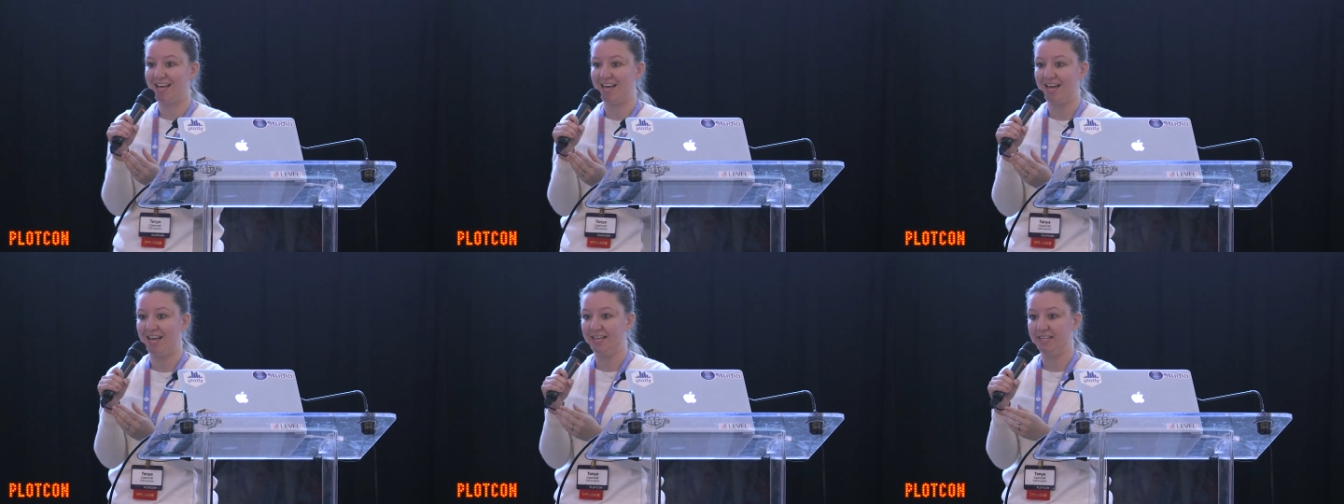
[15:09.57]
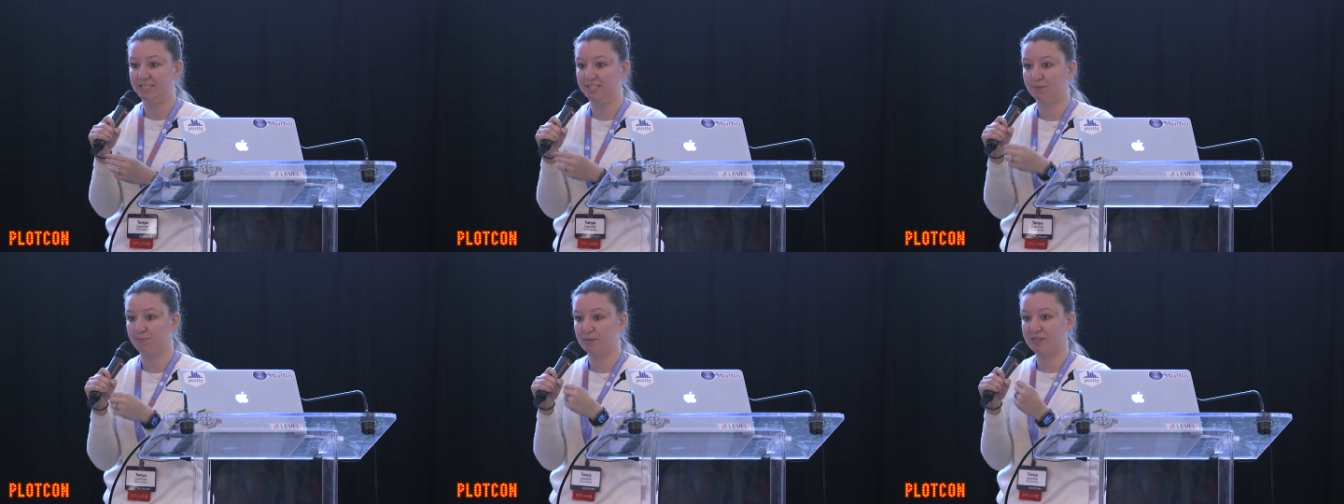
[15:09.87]

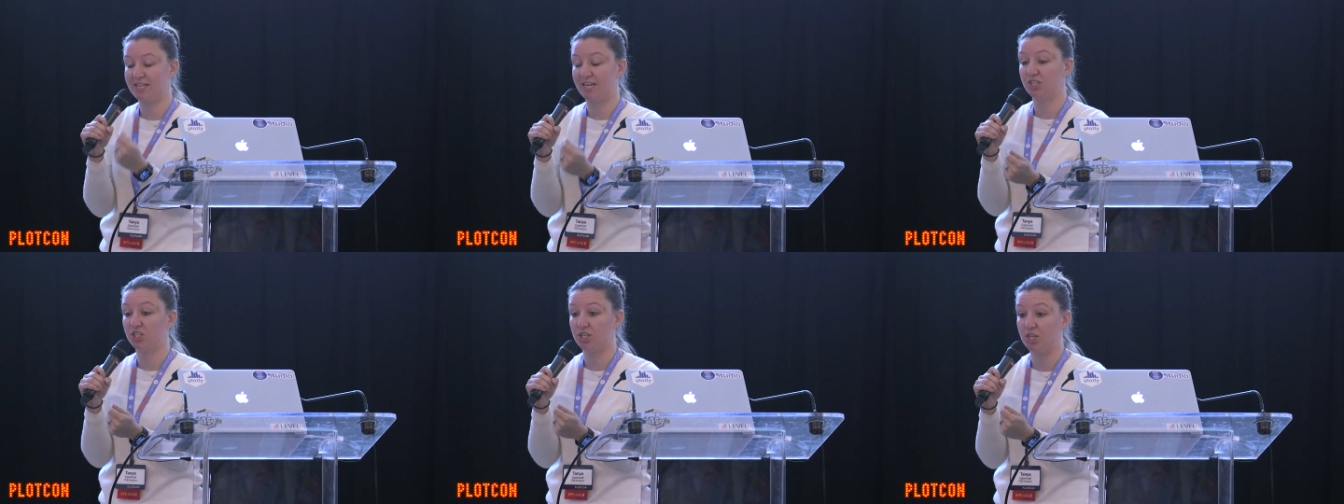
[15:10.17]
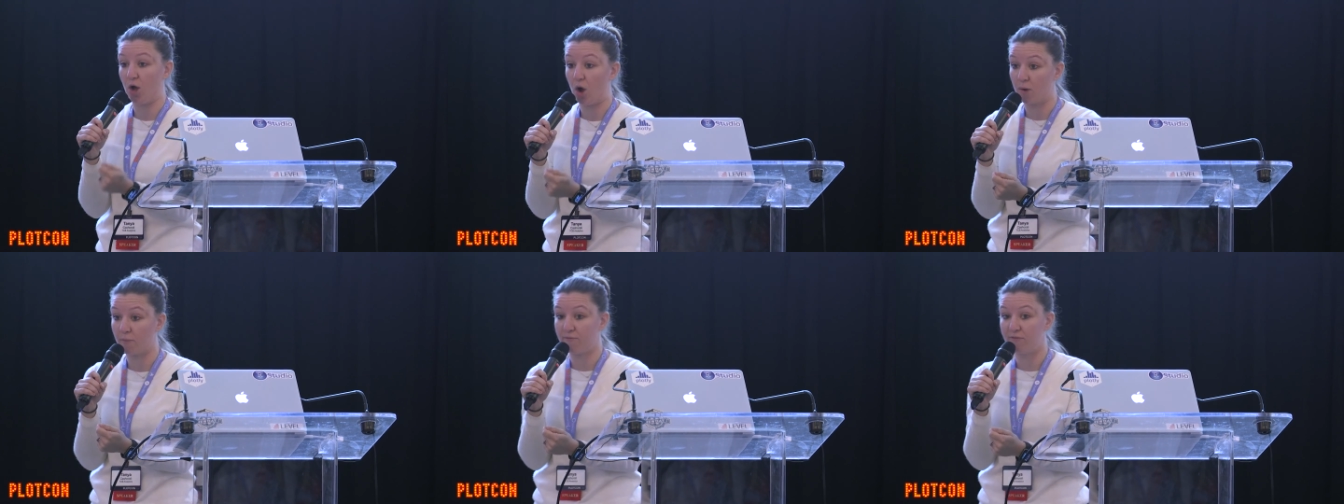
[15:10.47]
as
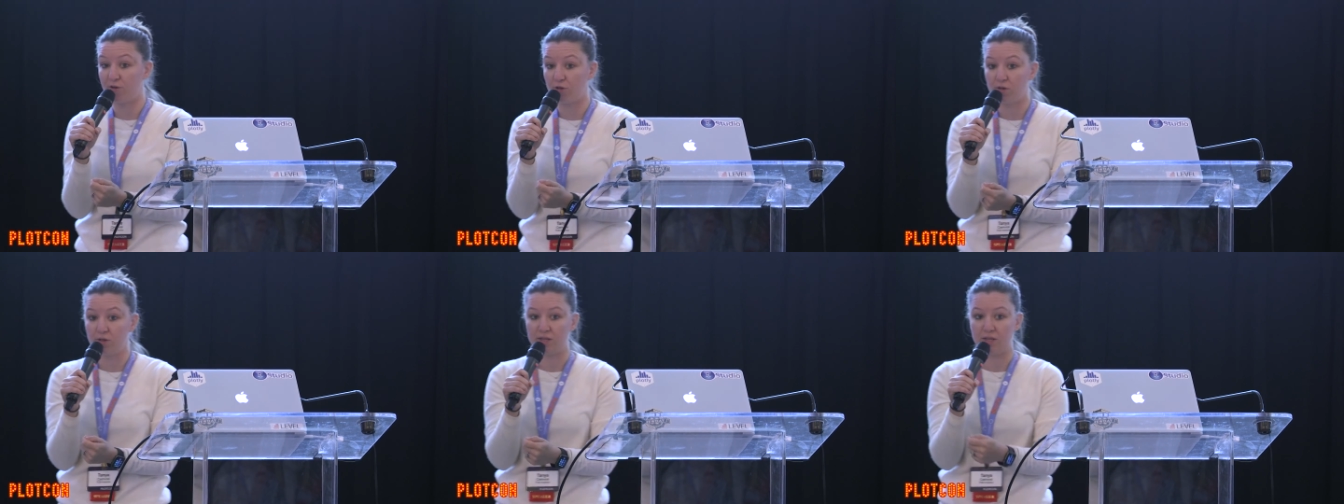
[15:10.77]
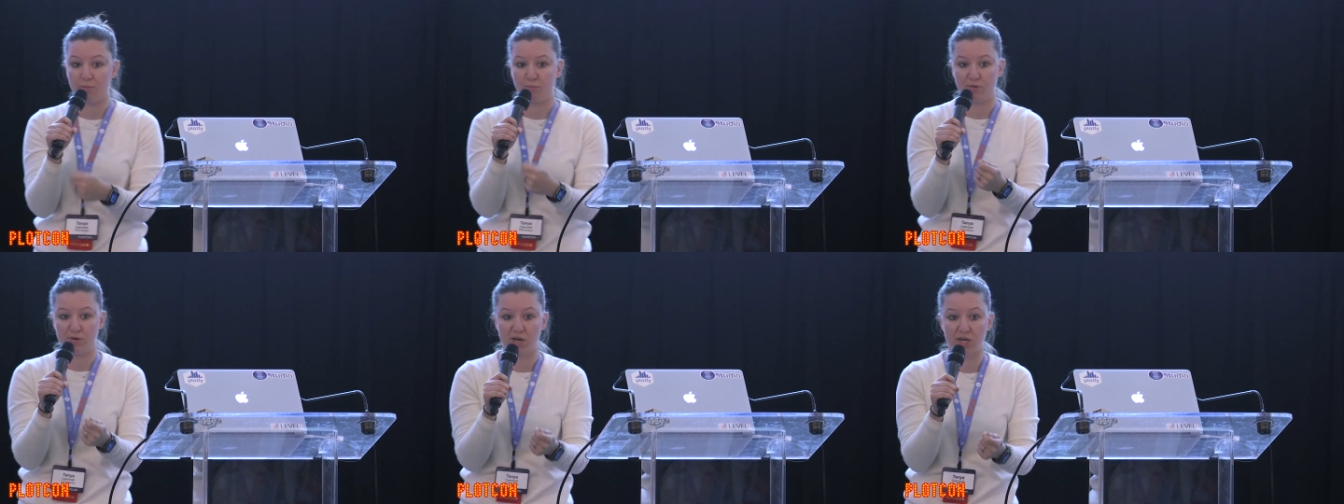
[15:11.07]
potentially harmful in
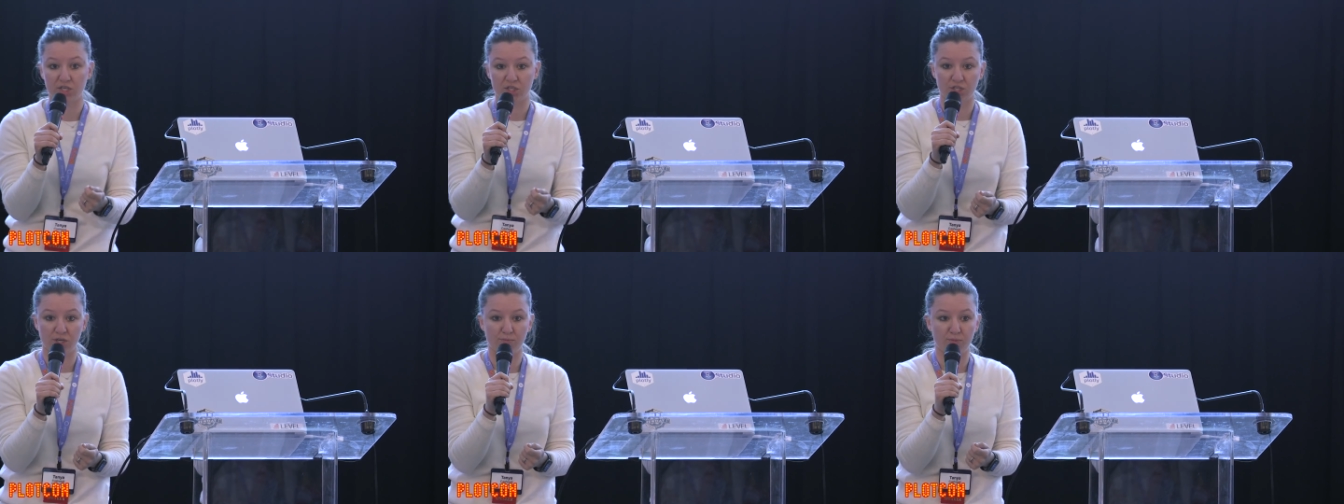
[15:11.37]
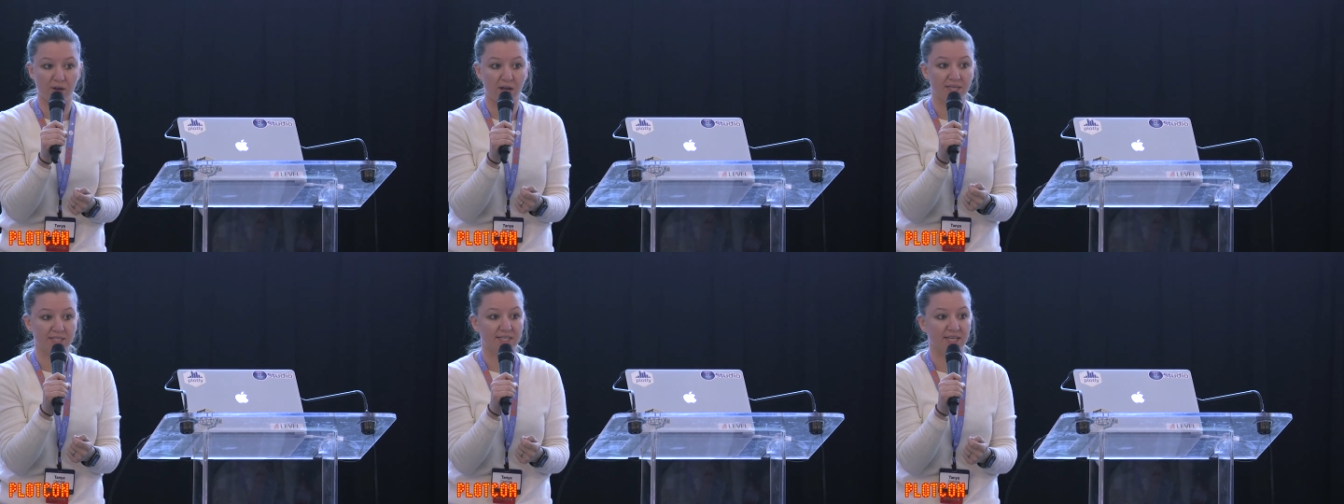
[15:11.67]
the production
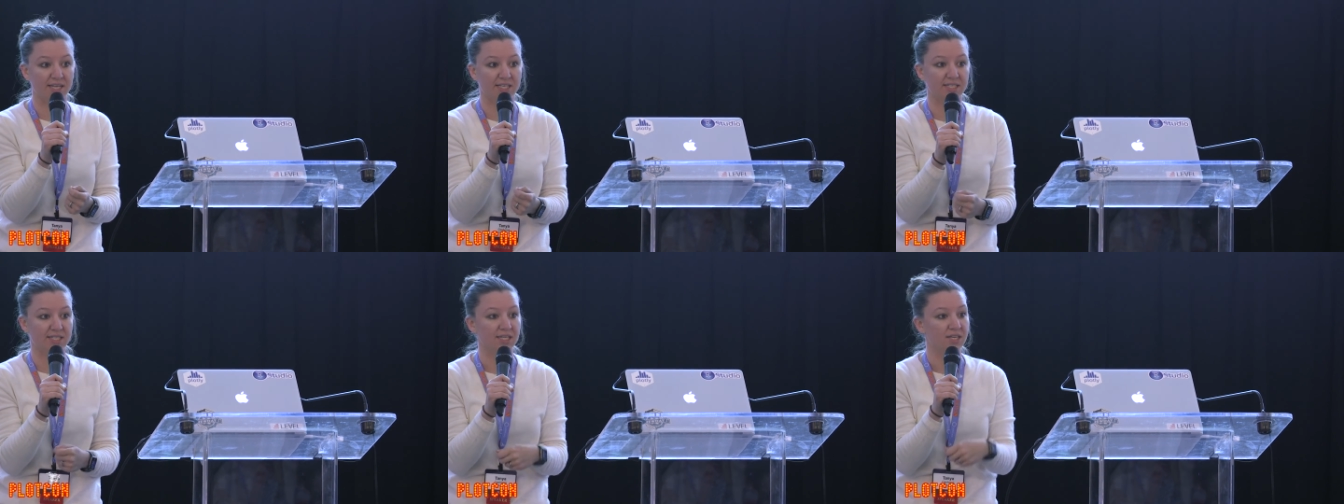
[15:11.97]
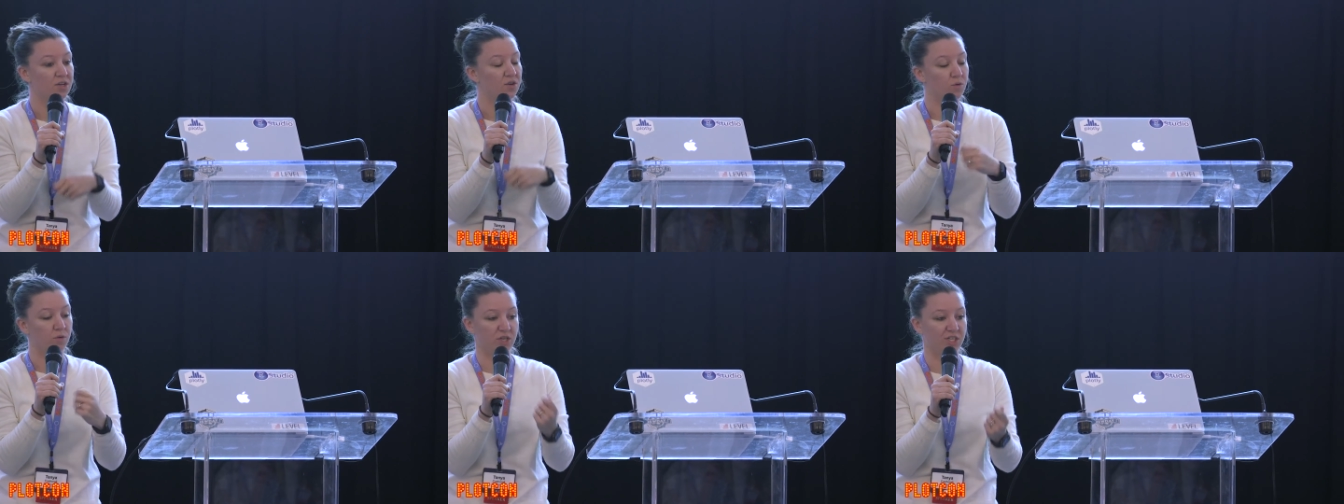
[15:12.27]
process,
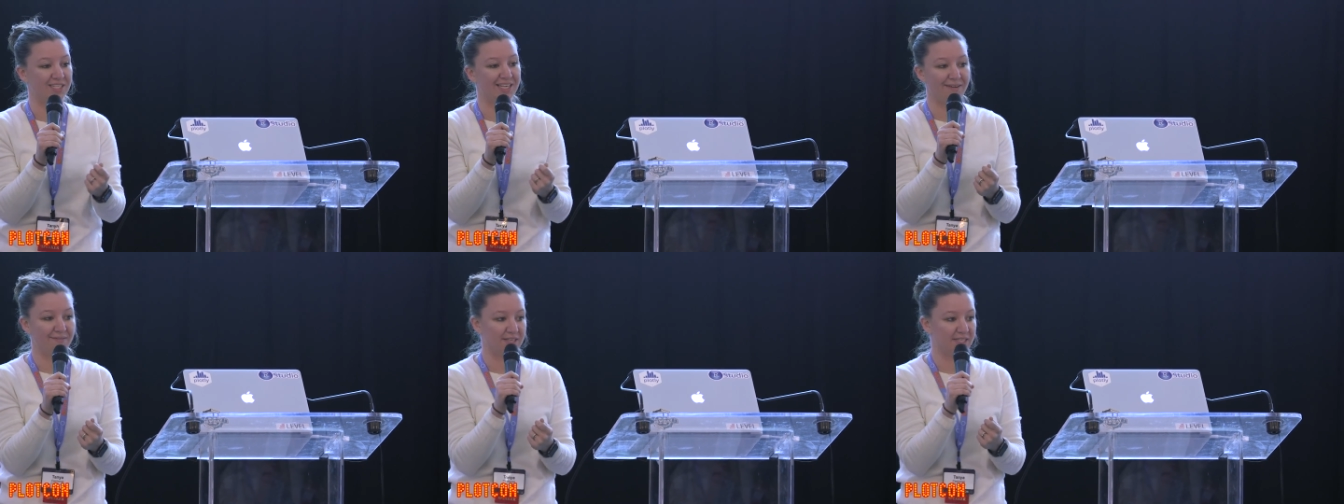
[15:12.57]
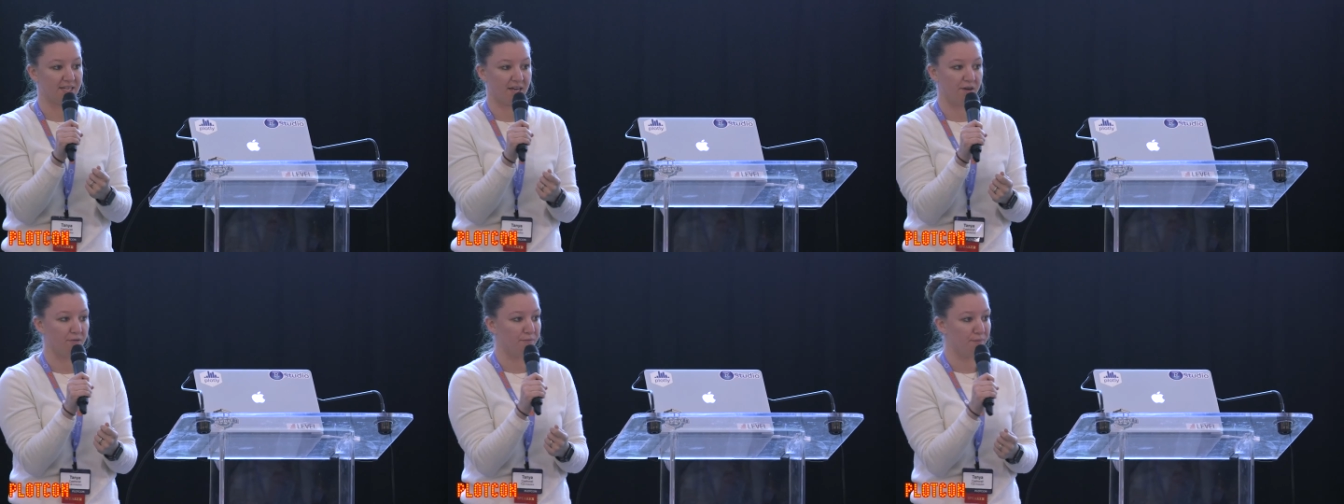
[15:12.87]
which saves a
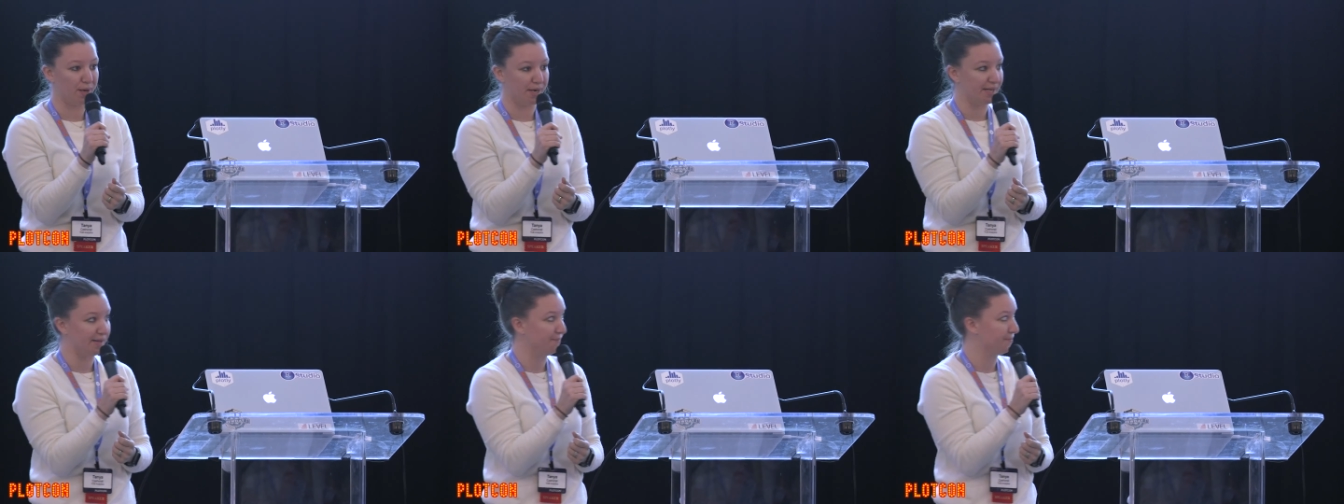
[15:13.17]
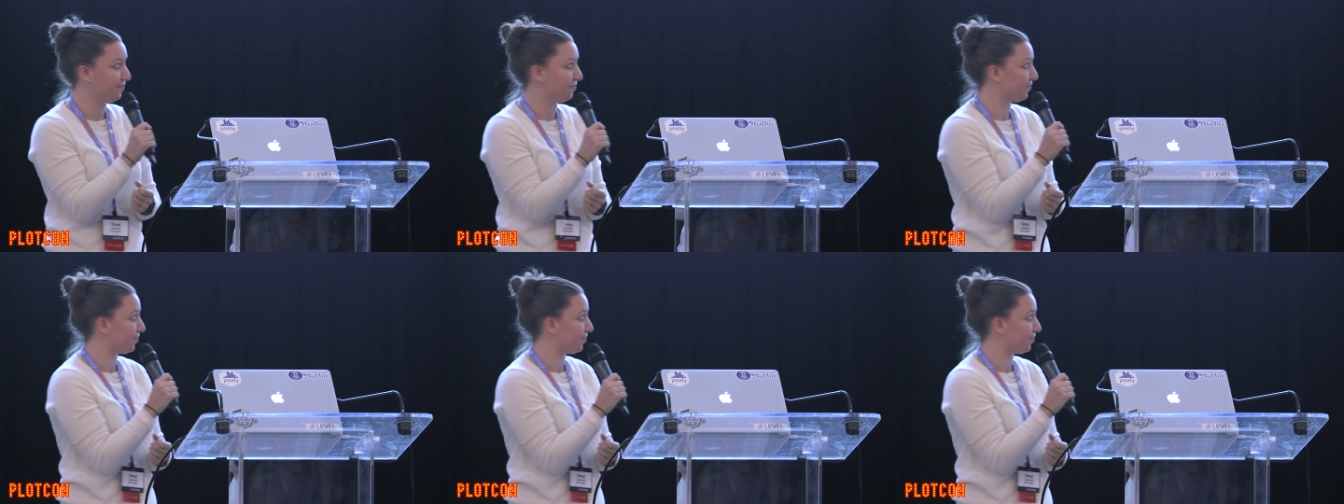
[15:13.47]
ton of money.